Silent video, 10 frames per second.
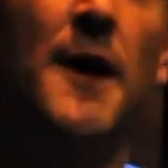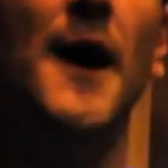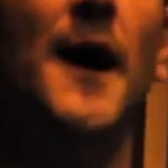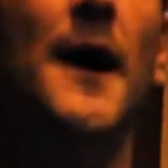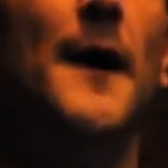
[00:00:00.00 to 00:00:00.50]

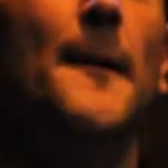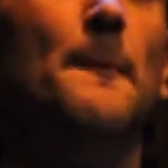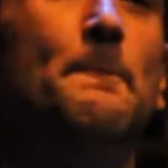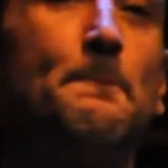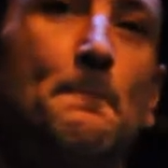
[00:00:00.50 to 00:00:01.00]

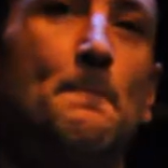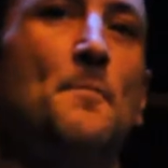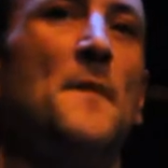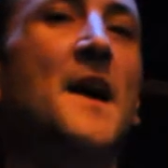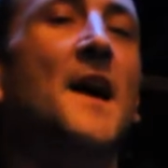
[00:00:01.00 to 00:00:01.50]

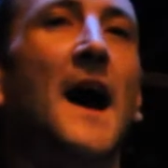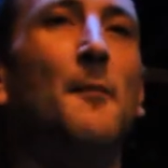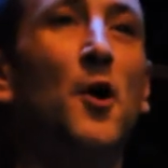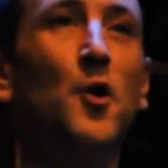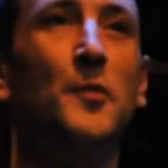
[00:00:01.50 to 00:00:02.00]

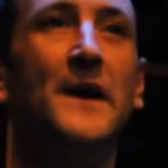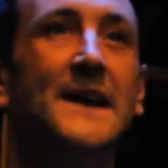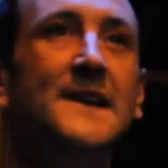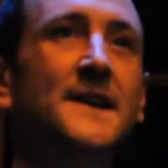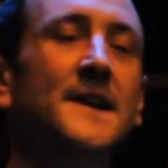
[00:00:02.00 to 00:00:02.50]
I'm
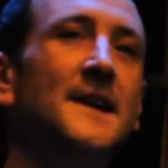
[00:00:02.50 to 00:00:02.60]
hoping